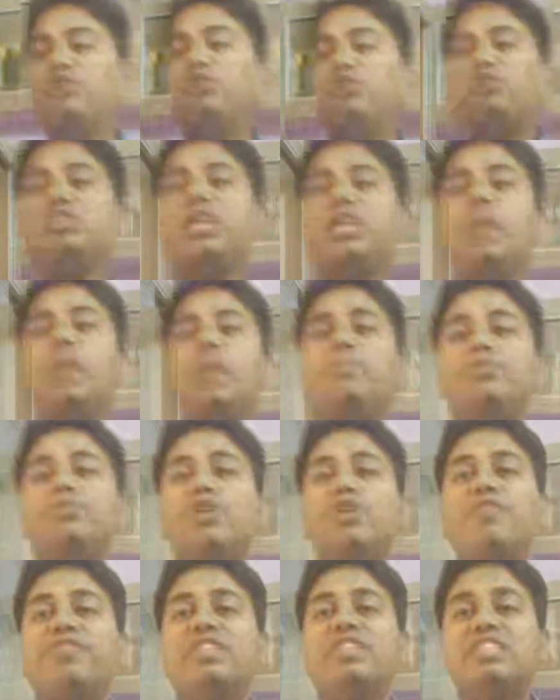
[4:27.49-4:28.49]
Only the
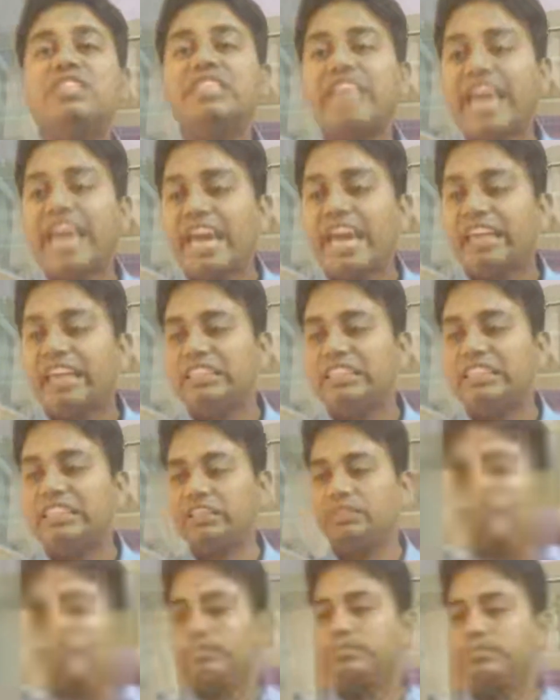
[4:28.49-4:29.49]
few steps of
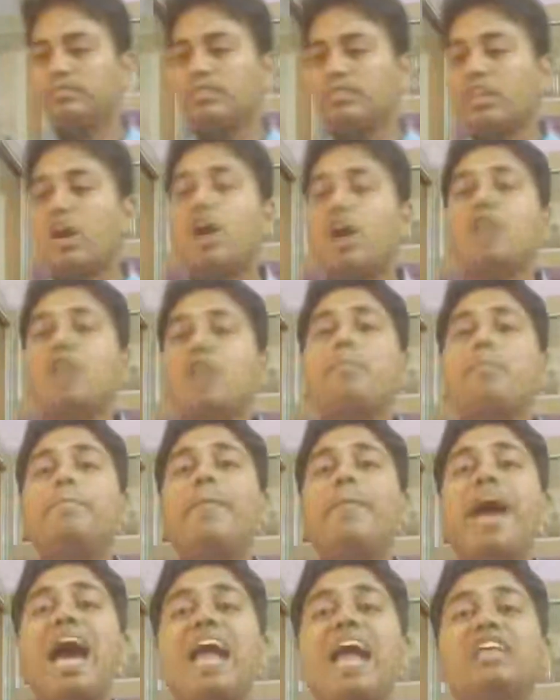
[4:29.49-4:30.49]
his cage
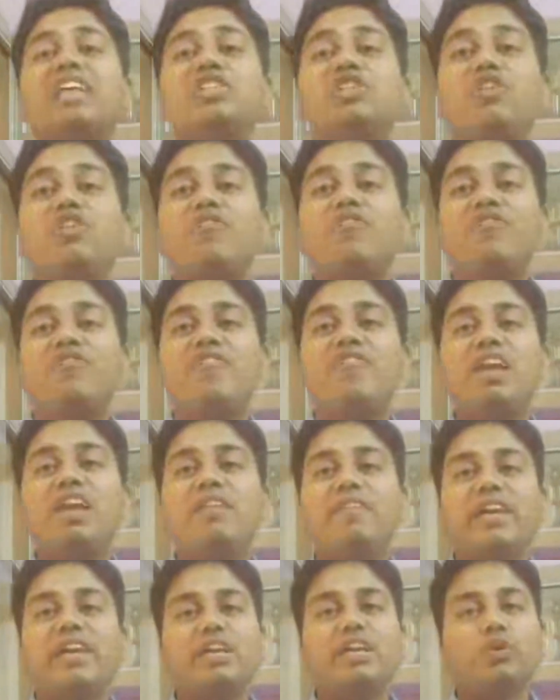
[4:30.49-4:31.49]
on paths
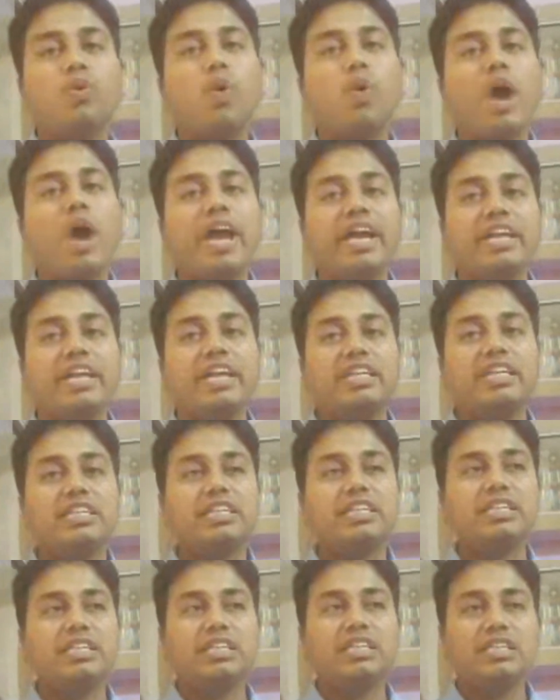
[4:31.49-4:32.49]
of velvet
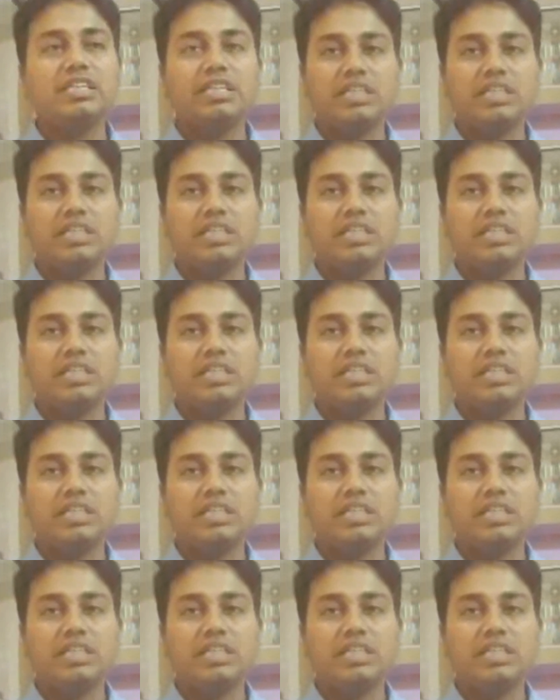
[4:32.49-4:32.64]
quiet.